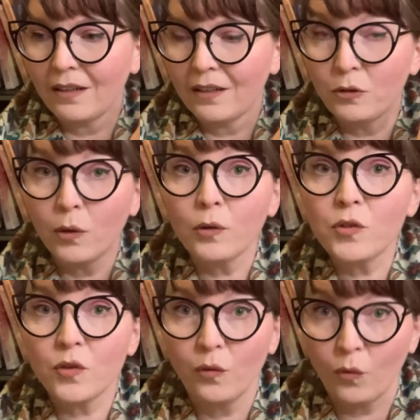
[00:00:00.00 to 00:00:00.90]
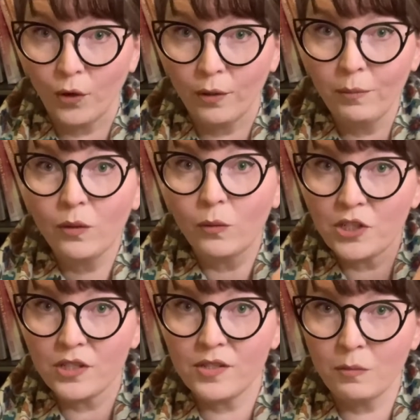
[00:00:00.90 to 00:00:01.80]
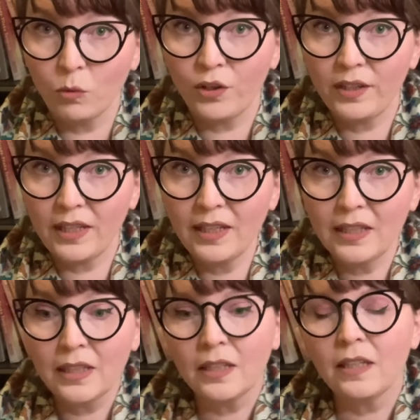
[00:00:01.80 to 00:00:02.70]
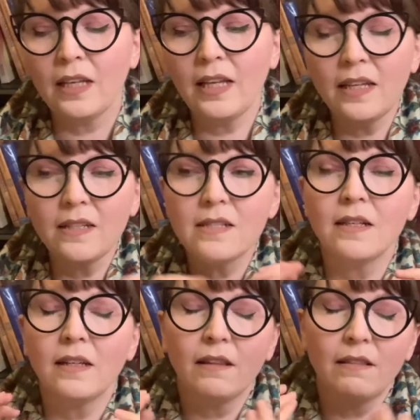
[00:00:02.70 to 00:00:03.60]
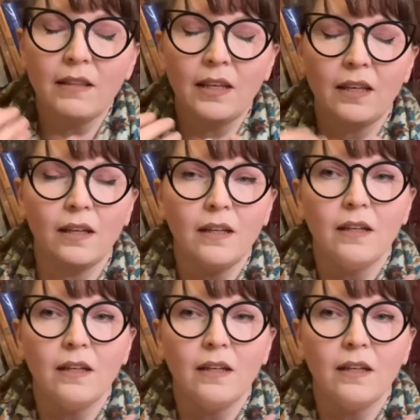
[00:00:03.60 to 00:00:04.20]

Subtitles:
gross form, which is the murti, is the